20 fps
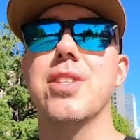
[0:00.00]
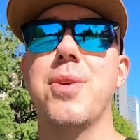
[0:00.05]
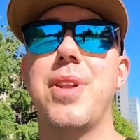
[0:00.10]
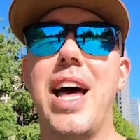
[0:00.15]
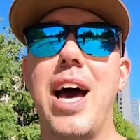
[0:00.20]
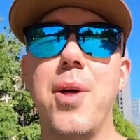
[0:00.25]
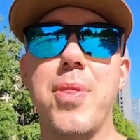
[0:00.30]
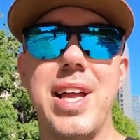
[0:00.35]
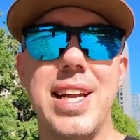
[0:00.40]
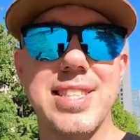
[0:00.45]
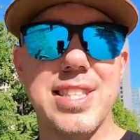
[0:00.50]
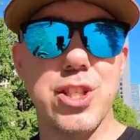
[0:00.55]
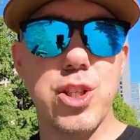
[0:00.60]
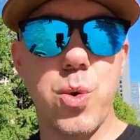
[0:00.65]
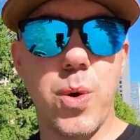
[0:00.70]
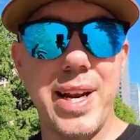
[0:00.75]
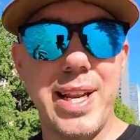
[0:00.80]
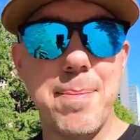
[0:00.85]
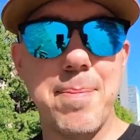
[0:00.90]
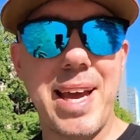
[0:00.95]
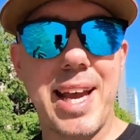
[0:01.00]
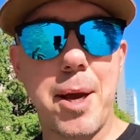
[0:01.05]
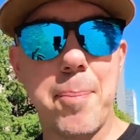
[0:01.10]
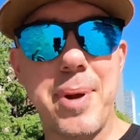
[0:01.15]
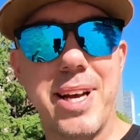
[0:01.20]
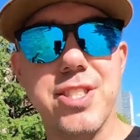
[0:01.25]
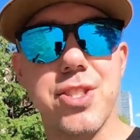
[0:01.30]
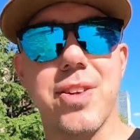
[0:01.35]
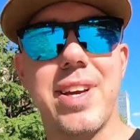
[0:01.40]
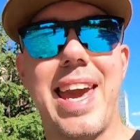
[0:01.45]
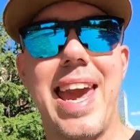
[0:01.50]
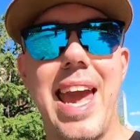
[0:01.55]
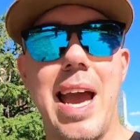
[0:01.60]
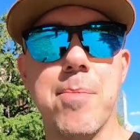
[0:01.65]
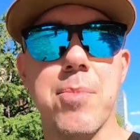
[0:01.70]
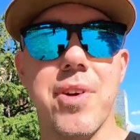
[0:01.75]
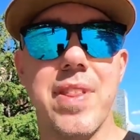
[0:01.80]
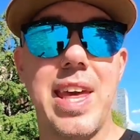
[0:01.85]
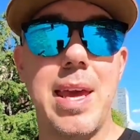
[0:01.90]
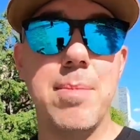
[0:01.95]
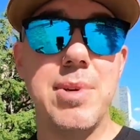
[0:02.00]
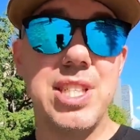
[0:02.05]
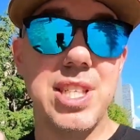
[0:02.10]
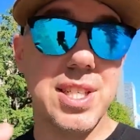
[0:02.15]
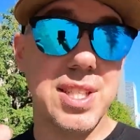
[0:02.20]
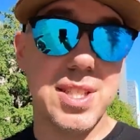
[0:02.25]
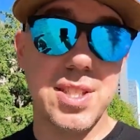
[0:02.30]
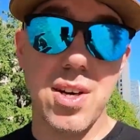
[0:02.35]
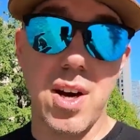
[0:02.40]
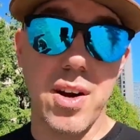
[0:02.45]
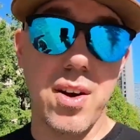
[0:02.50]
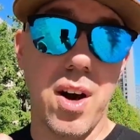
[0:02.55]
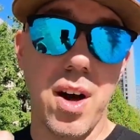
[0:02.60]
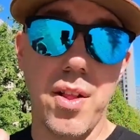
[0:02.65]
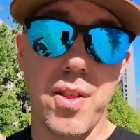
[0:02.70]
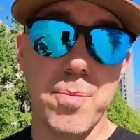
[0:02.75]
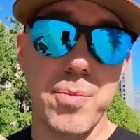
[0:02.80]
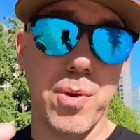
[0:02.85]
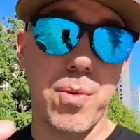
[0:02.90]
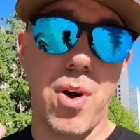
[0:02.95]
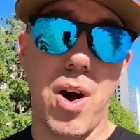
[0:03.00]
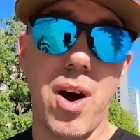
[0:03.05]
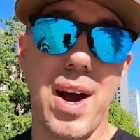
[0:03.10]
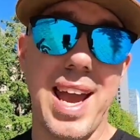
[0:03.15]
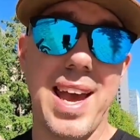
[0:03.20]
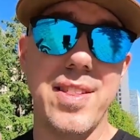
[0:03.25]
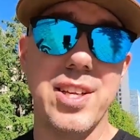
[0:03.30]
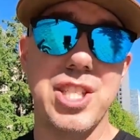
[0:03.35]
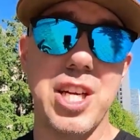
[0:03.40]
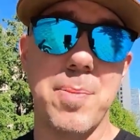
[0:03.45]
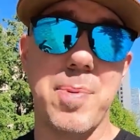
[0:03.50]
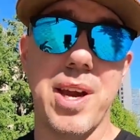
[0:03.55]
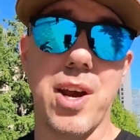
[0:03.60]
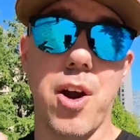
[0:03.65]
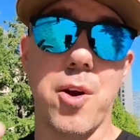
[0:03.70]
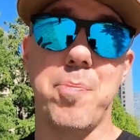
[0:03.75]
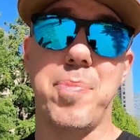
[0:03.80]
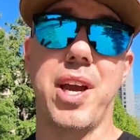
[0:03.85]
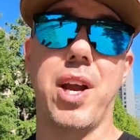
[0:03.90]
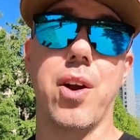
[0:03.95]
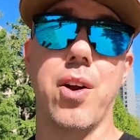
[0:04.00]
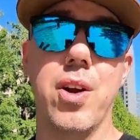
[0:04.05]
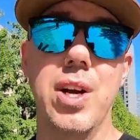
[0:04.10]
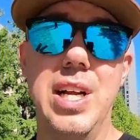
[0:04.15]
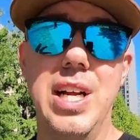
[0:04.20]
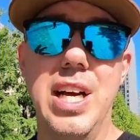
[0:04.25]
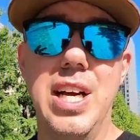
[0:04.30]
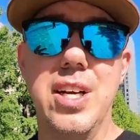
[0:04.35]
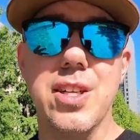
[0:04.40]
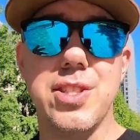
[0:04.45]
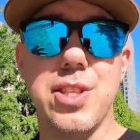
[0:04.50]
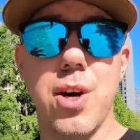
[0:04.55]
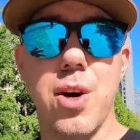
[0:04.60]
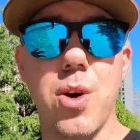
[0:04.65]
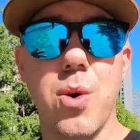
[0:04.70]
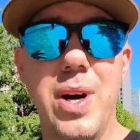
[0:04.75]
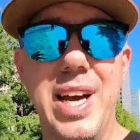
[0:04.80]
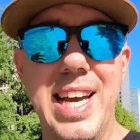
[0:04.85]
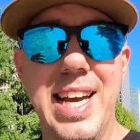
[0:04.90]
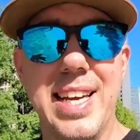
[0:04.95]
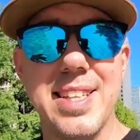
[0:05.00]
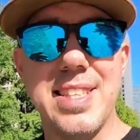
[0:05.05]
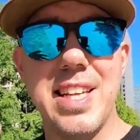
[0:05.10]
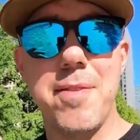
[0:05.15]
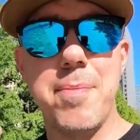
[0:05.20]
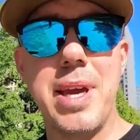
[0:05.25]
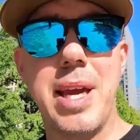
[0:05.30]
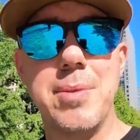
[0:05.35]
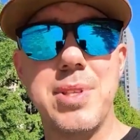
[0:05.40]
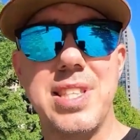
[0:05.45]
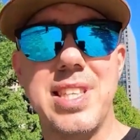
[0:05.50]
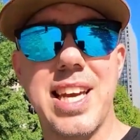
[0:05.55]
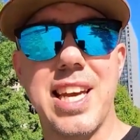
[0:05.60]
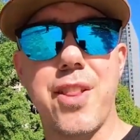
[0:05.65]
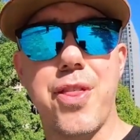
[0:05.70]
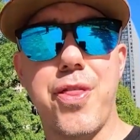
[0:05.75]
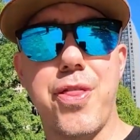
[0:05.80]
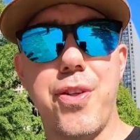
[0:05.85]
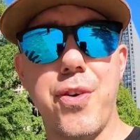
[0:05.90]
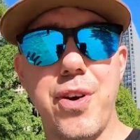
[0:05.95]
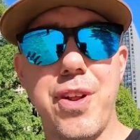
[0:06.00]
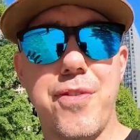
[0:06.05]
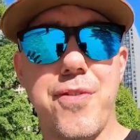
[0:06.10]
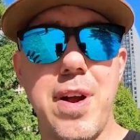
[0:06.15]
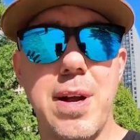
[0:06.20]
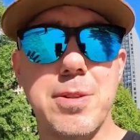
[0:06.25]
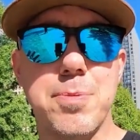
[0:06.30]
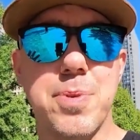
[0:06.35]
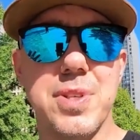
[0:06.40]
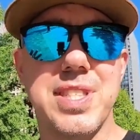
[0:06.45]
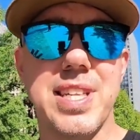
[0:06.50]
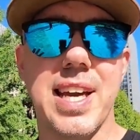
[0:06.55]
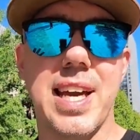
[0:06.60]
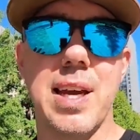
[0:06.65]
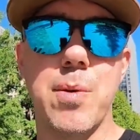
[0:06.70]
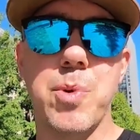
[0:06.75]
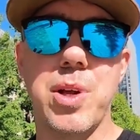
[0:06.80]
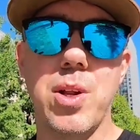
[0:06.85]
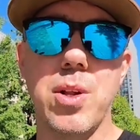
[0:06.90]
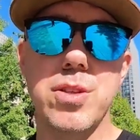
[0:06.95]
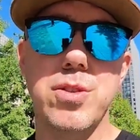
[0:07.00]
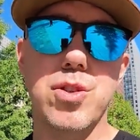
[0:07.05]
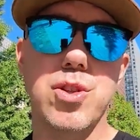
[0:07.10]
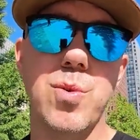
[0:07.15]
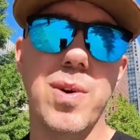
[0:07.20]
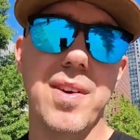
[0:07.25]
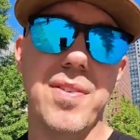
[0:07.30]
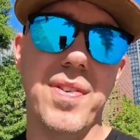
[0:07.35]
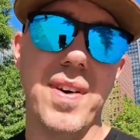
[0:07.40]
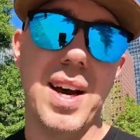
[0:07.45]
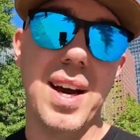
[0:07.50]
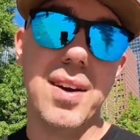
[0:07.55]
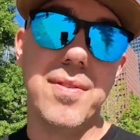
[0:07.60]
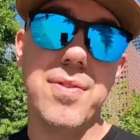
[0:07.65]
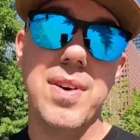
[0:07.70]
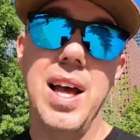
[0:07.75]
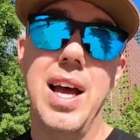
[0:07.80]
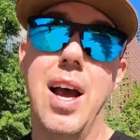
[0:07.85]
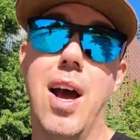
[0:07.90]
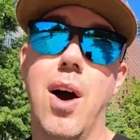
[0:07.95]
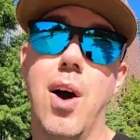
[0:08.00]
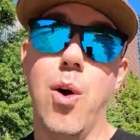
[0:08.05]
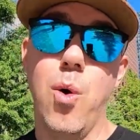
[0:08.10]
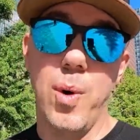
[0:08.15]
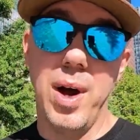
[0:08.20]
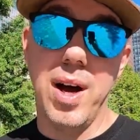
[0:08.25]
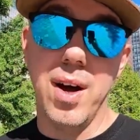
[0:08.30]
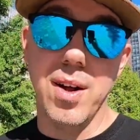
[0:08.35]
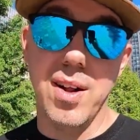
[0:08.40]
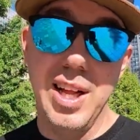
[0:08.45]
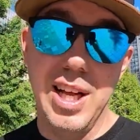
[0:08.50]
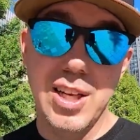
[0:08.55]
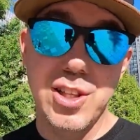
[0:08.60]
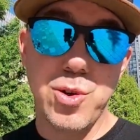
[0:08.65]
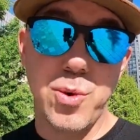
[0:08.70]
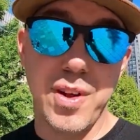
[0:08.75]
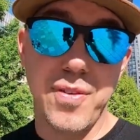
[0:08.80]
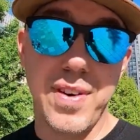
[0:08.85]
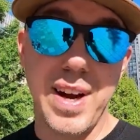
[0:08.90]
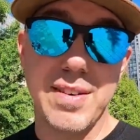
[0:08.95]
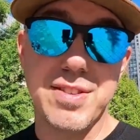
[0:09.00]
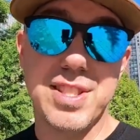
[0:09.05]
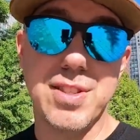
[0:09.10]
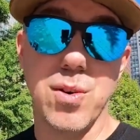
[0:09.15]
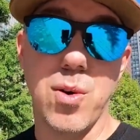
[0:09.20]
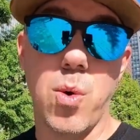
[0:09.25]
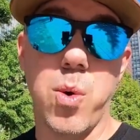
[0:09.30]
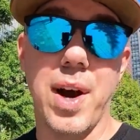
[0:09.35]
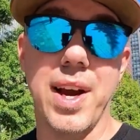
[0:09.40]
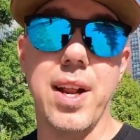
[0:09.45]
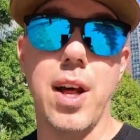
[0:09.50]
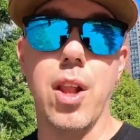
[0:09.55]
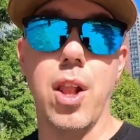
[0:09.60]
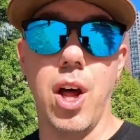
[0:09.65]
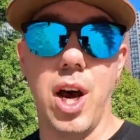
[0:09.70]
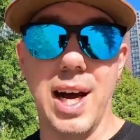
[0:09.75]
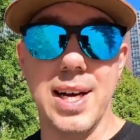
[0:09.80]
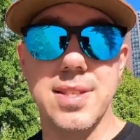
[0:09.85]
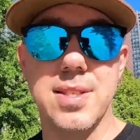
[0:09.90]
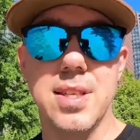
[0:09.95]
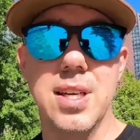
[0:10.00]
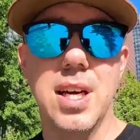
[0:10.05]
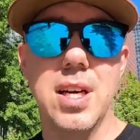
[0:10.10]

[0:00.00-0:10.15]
So now that it's a 20 megapixel camera, the images on all of them, the RAW and the JPEG, are bigger. So instead of being able to take 30 frames per second, we can only do 25. Oh well, 25 is still quite a lot.